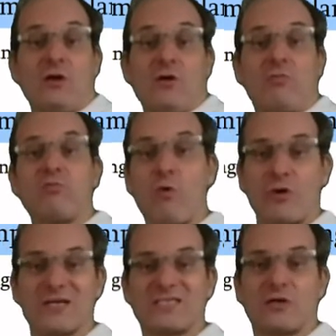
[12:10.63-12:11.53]

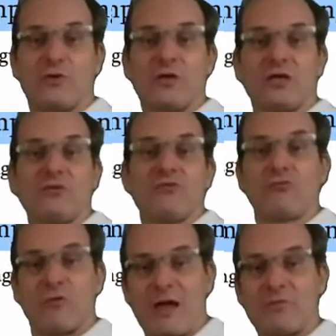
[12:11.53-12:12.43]
words according to the
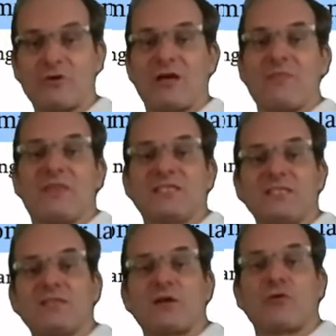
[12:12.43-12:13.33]
grammar, and this is
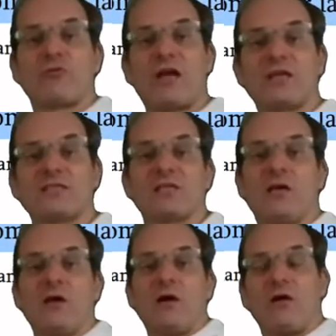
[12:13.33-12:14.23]
the correctness
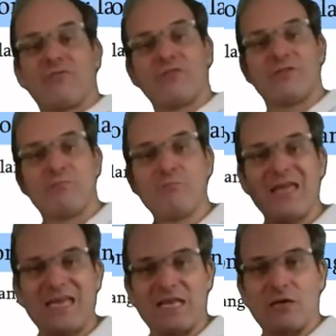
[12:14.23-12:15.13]
of the
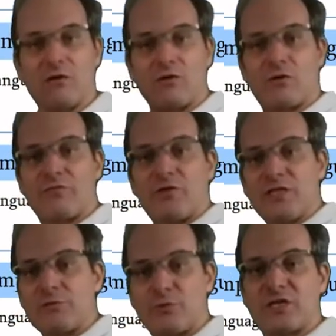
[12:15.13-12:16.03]
meaning, or of the
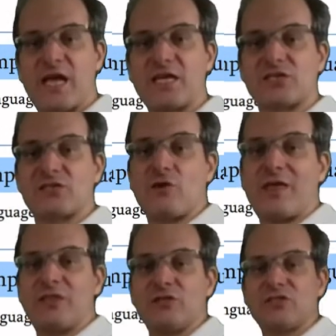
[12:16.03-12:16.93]
interpretation, so that
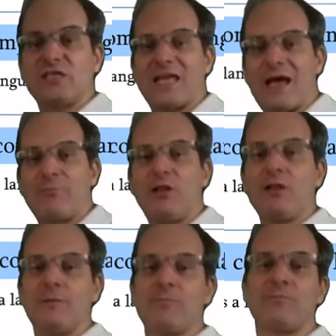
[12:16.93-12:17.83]
you see an apple
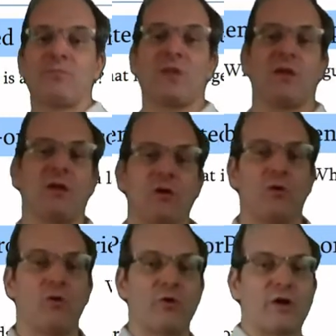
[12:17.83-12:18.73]

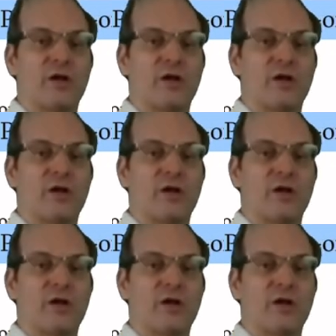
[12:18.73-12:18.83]
or